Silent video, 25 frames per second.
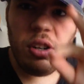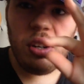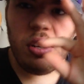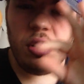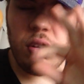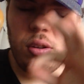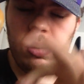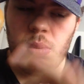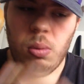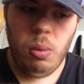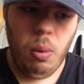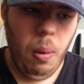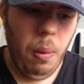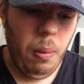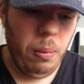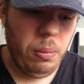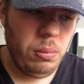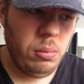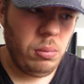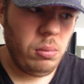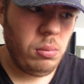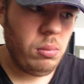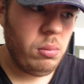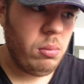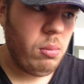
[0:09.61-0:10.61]
just
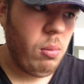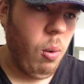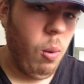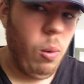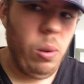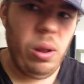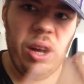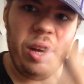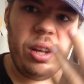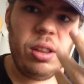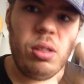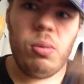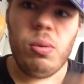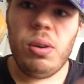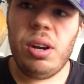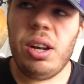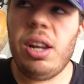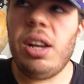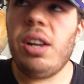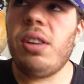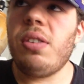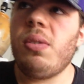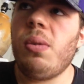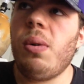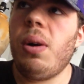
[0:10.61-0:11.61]
like 3
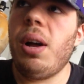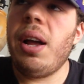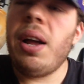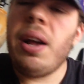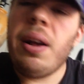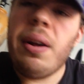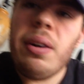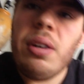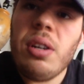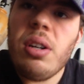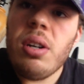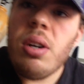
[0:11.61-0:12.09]
days away